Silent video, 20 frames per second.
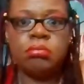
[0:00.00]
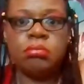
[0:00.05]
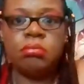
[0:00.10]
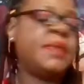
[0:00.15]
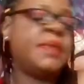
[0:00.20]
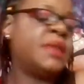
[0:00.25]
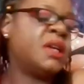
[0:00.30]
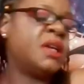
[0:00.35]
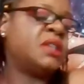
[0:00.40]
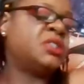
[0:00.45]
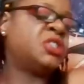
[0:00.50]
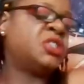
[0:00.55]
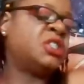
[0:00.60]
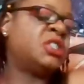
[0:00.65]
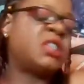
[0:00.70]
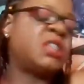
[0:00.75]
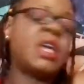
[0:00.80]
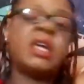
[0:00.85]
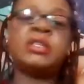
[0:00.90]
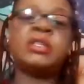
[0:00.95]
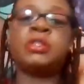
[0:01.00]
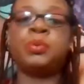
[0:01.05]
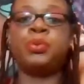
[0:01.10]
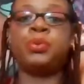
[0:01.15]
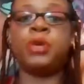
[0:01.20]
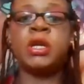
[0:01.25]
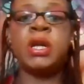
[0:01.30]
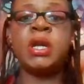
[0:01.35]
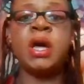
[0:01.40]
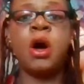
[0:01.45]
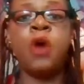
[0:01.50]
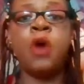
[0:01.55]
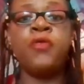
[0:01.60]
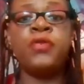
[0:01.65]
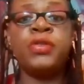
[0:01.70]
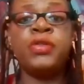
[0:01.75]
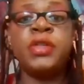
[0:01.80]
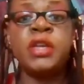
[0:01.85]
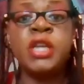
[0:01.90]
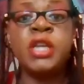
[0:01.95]
Then she said Sabrina,
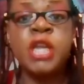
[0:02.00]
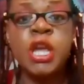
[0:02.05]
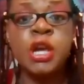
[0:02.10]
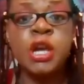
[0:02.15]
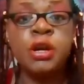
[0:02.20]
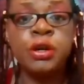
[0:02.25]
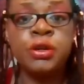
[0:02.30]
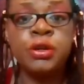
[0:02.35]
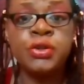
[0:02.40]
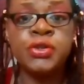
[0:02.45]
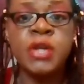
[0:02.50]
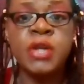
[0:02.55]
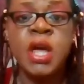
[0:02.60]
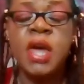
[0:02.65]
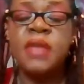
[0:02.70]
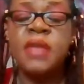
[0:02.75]
over the years